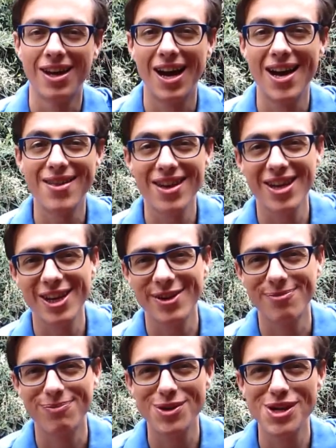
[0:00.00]
Hi there,
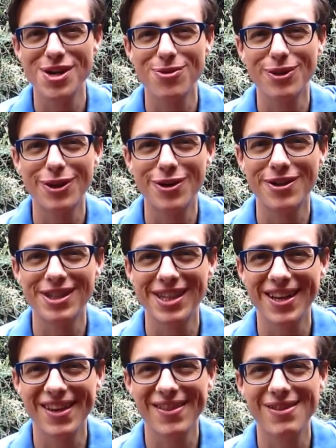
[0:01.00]
you're here with Lawrence
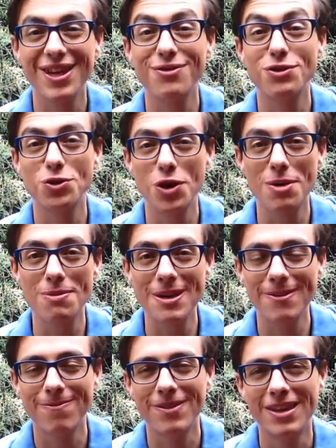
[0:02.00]
again. Thanks for joining me.
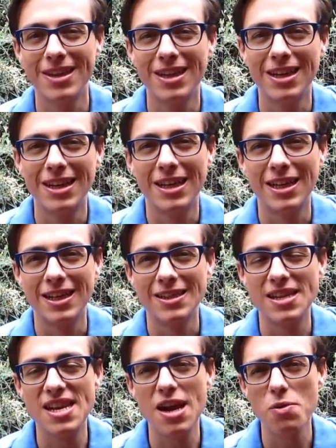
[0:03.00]

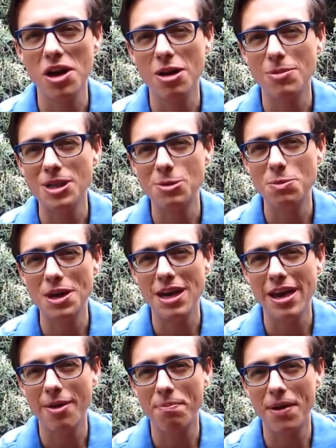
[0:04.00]
Today we're going to be
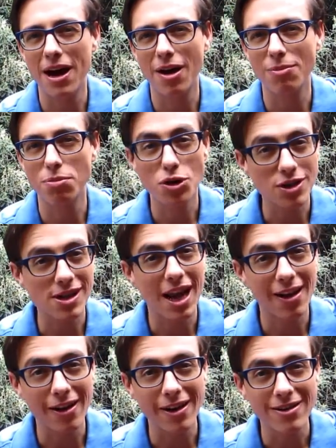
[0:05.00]
speaking about
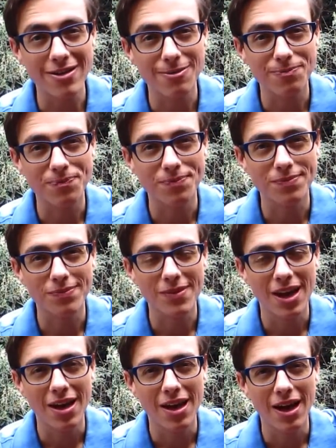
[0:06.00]
personalities.
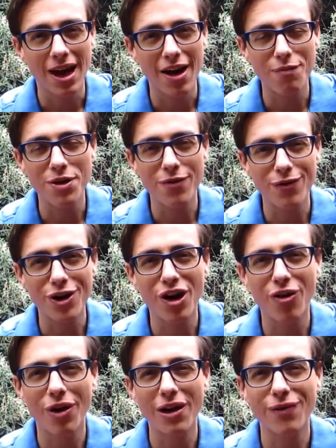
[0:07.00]
I've been very
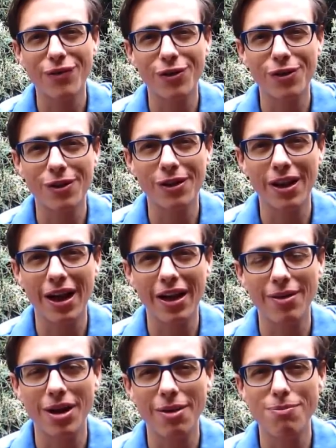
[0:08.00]
grateful
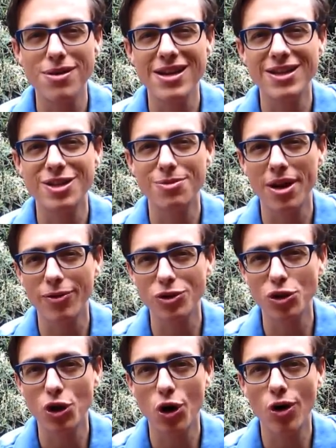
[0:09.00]
and blessed to be able
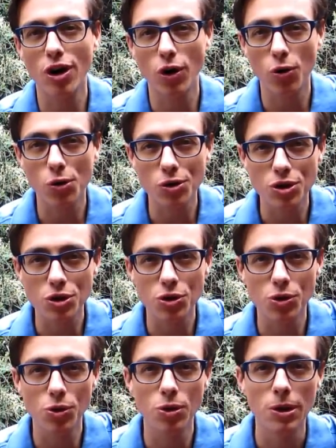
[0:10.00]
to go on a course
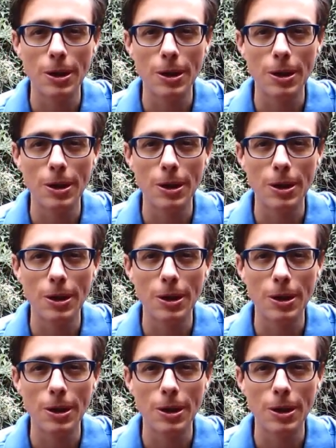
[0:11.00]
to